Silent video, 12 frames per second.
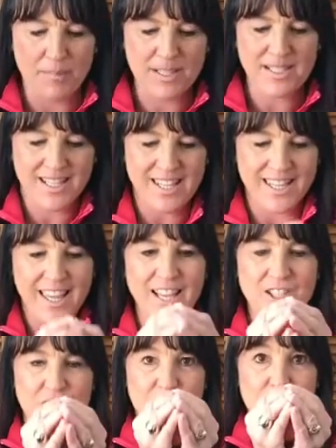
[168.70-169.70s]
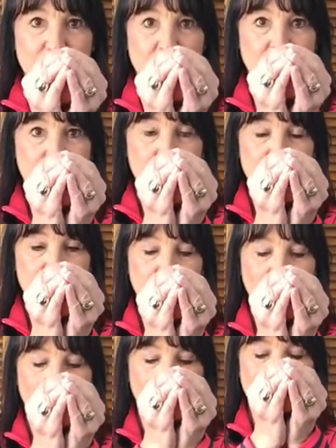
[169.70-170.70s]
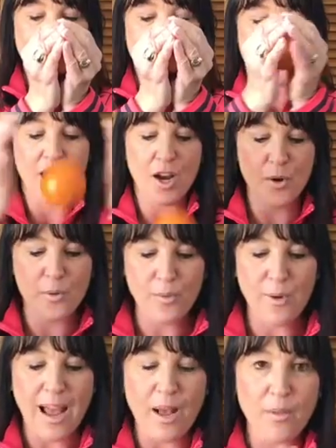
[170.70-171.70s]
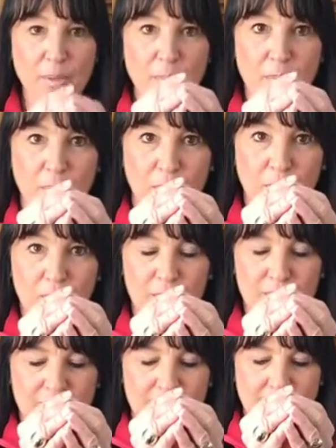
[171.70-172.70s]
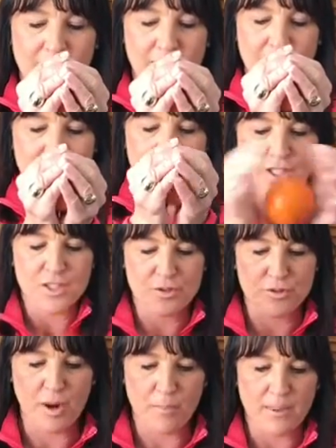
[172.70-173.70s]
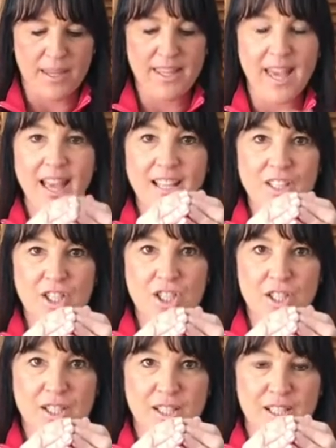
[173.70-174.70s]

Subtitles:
it, catch it. You've got to put your hands around the ball. Drop, catch,